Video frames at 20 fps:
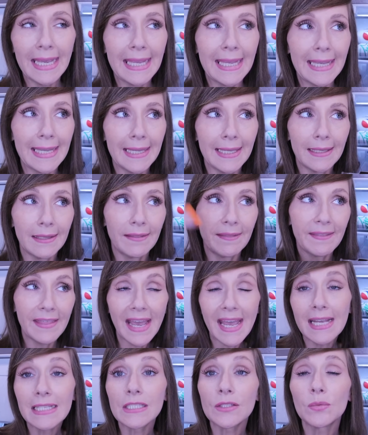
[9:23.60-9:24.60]
and
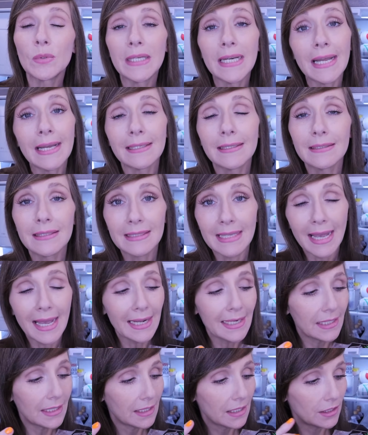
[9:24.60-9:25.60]
that's when I
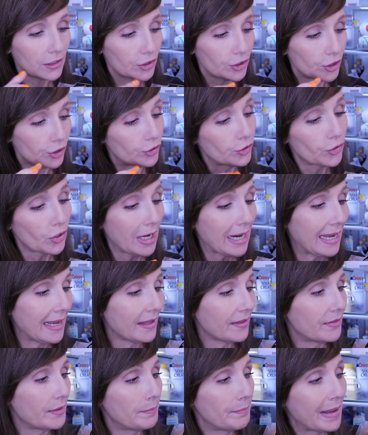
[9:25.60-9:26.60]
decided to
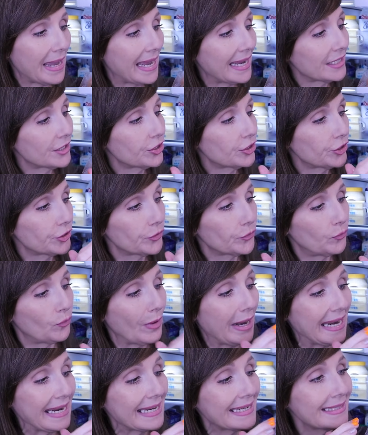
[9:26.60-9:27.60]
try the pasture
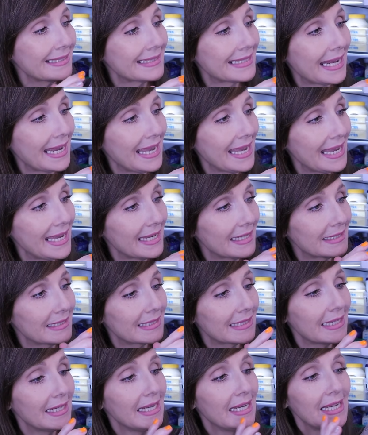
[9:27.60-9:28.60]
raised
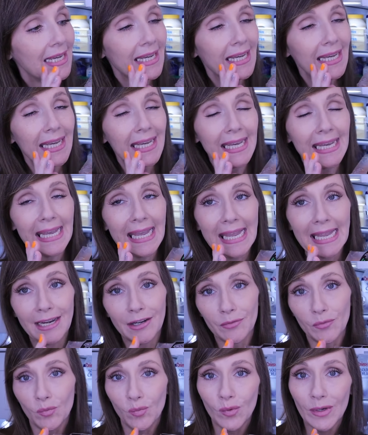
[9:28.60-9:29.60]
eggs.
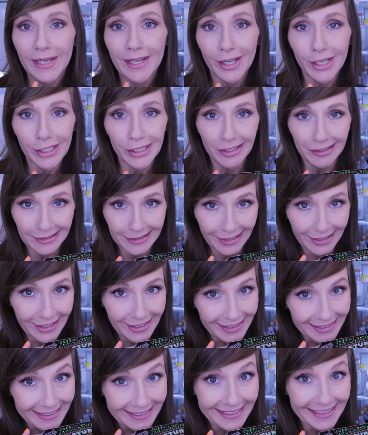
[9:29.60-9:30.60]
And we got hooked
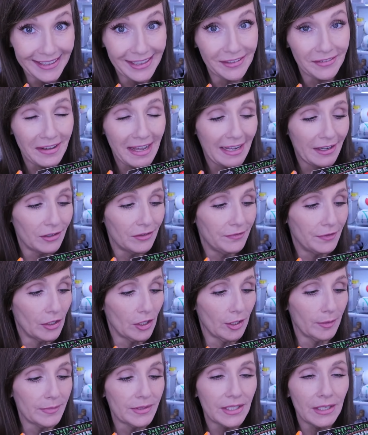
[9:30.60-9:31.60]
on the Vital
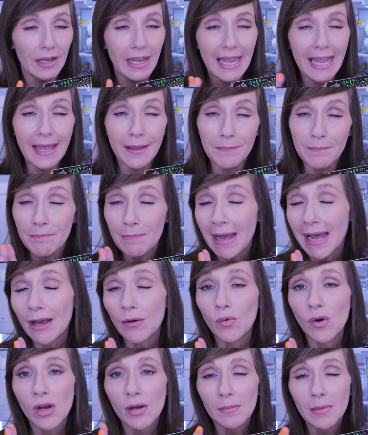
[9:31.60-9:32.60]
Farms. At my
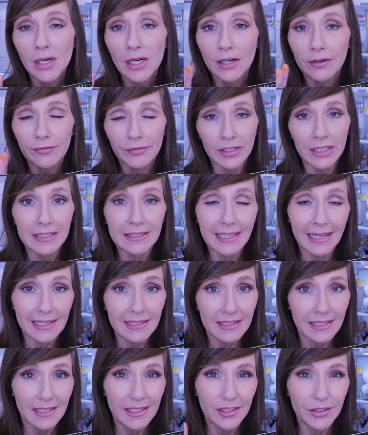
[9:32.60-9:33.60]
Walmart for a
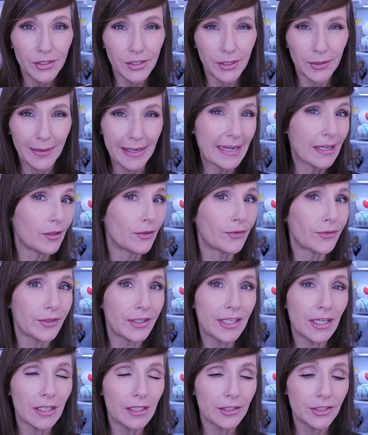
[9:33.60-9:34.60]
dozen, they're around
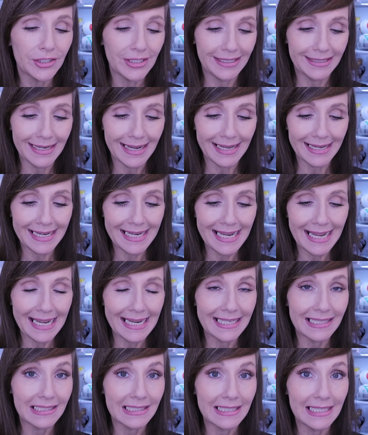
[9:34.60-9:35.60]
three
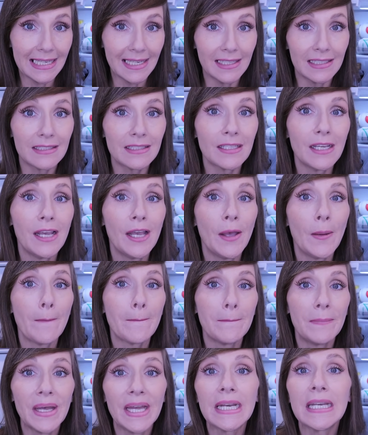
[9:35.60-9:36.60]
ninety-eight,
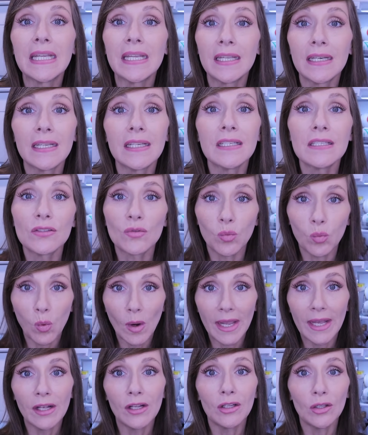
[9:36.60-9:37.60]
but it is
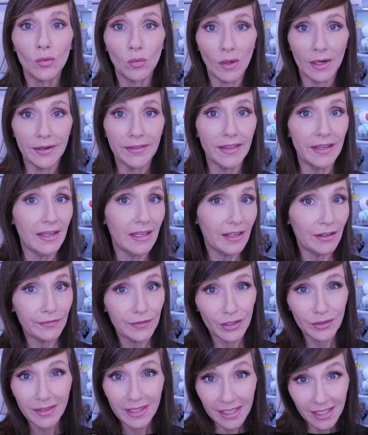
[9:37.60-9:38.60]
well worth it. If
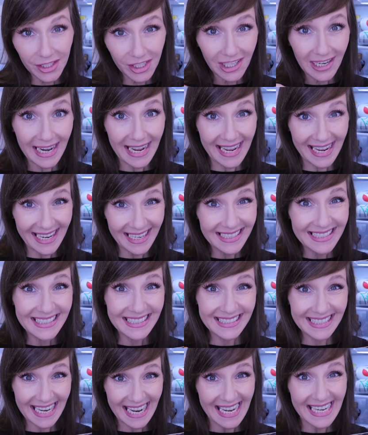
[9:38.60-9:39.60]
you think your
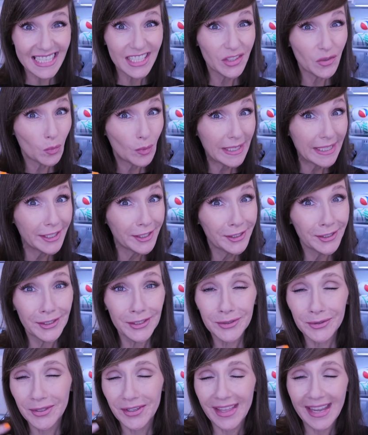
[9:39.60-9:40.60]
eggs taste
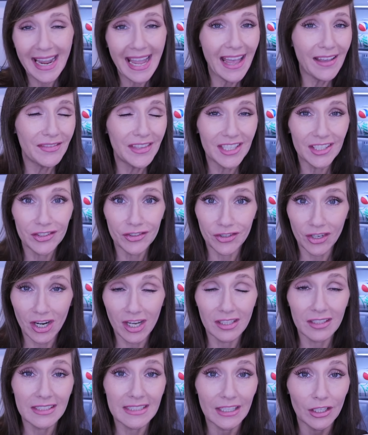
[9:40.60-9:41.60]
weird or they have this
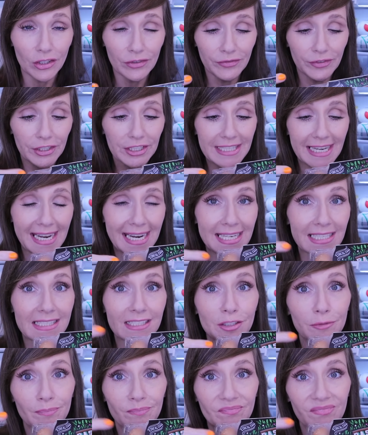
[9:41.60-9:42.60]
strong sulfur
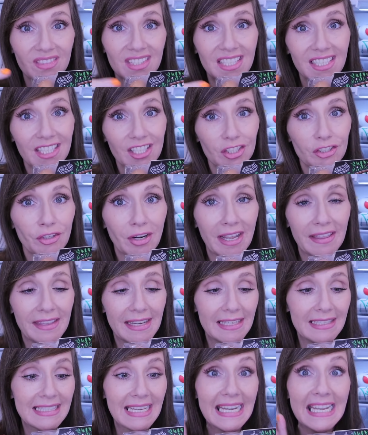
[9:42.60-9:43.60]
taste, try
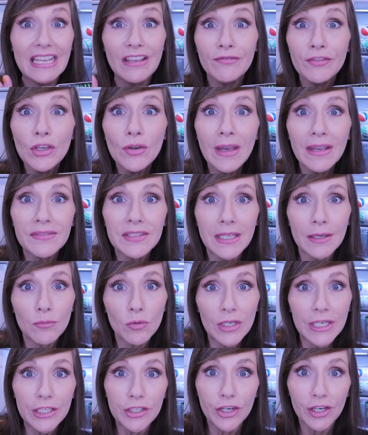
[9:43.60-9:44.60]
these. If you have
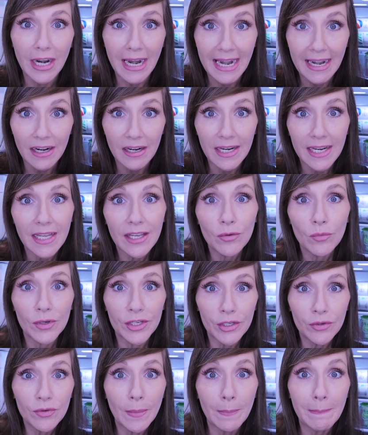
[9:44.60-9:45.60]
someone in your area
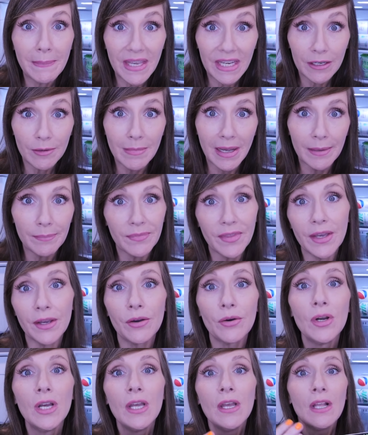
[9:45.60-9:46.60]
where you can pick them up
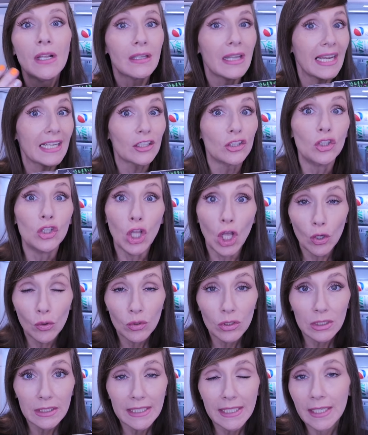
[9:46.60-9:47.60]
though, like
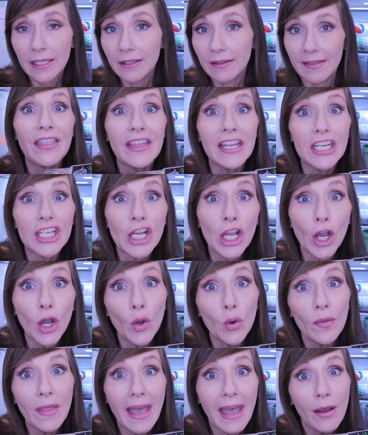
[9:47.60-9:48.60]
locally, then
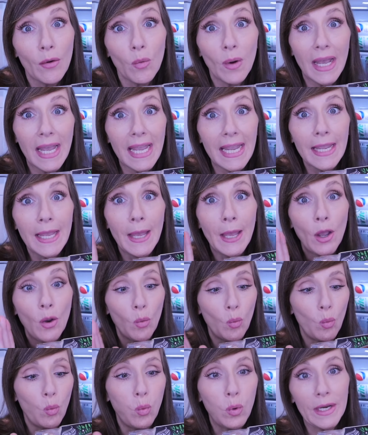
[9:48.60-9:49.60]
go that way.
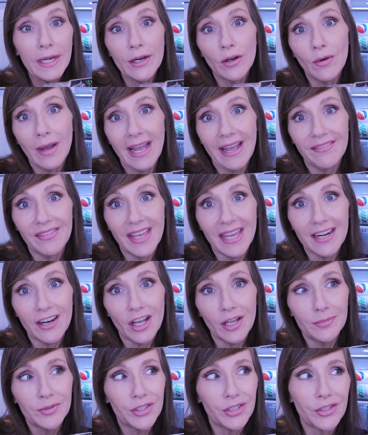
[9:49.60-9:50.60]
we don't have that
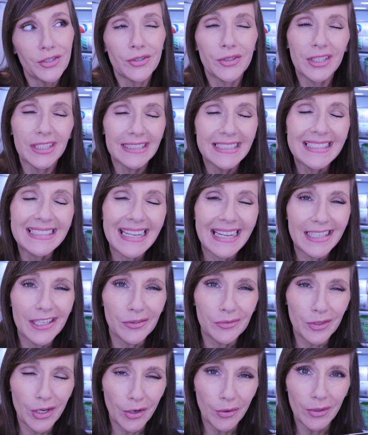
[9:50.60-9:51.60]
option, or at least I
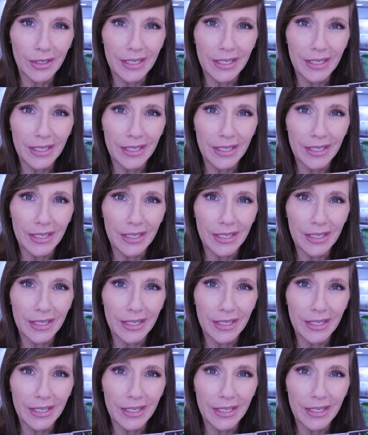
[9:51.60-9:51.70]
don't know